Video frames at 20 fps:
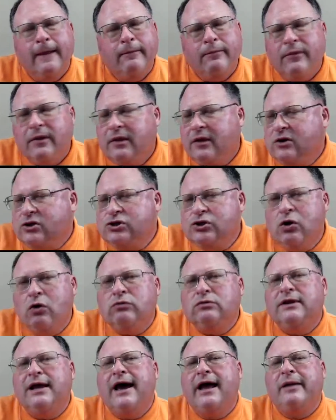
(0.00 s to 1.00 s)
There's no
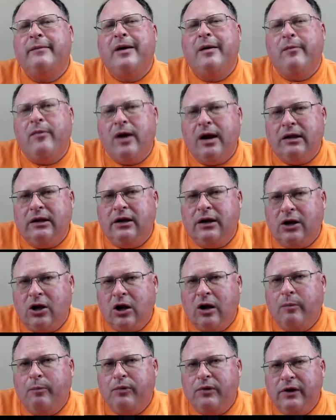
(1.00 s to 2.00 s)
doubt in my mind in a
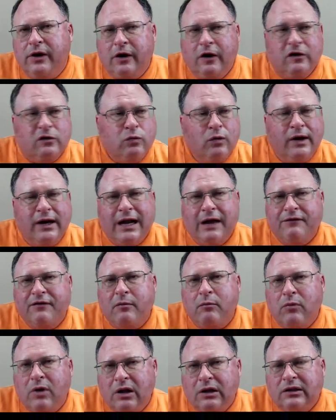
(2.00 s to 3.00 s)
couple of years, we're going to have a
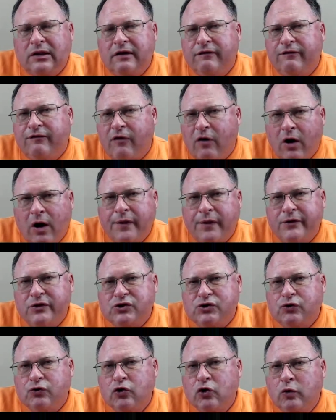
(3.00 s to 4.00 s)
monthly
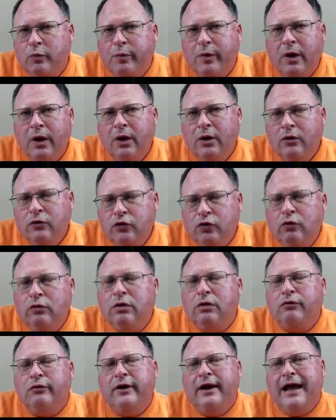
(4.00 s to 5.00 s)
fathers group,
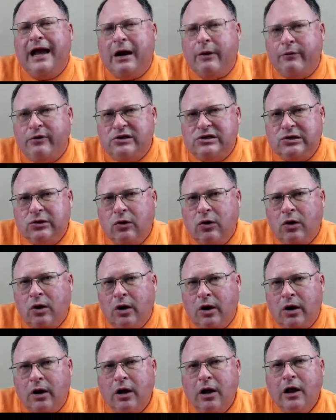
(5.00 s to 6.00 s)
2-3 hours
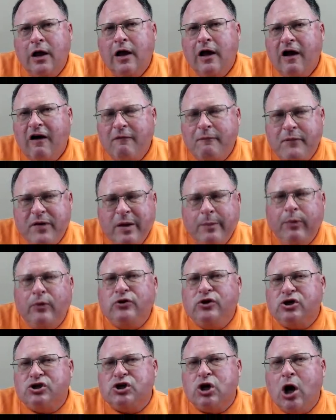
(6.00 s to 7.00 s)
long, of people
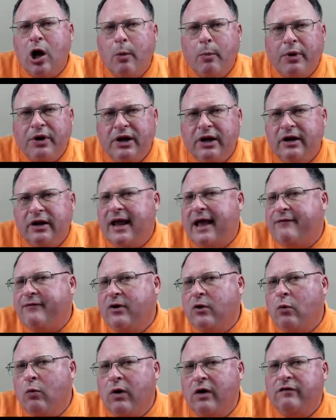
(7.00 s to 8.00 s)
just coming in and having
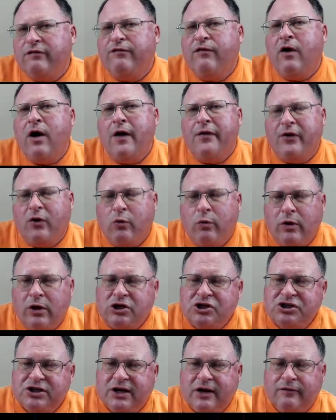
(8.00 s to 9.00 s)
one father
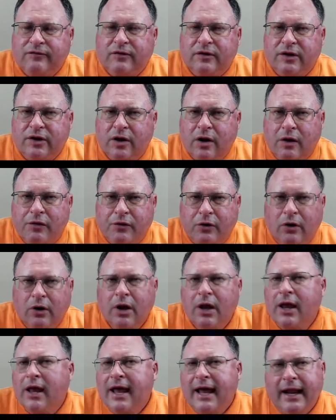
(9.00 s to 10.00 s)
question after the other,
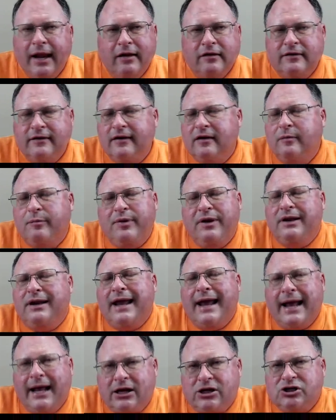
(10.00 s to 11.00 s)
and it's going to be
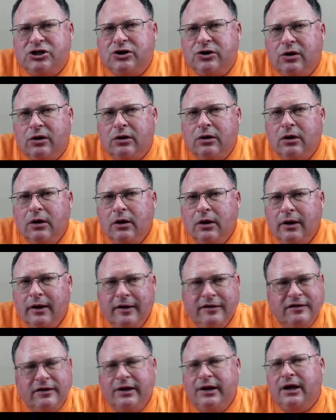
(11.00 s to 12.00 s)
national. It's
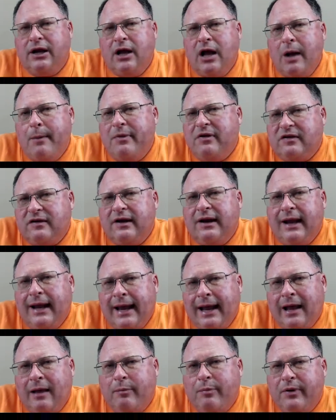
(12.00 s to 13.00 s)
going to come. It's going to
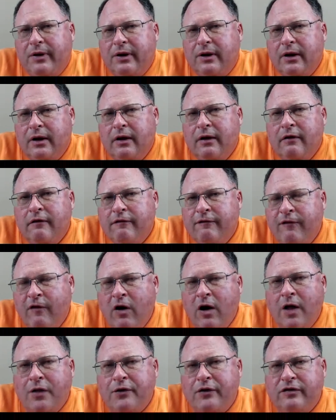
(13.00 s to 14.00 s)
happen.
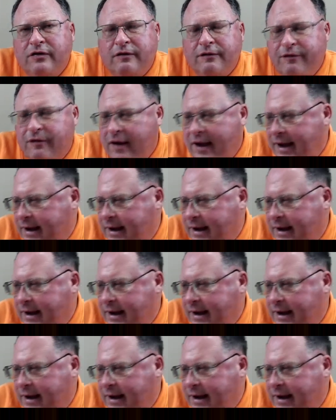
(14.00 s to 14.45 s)
Fathers are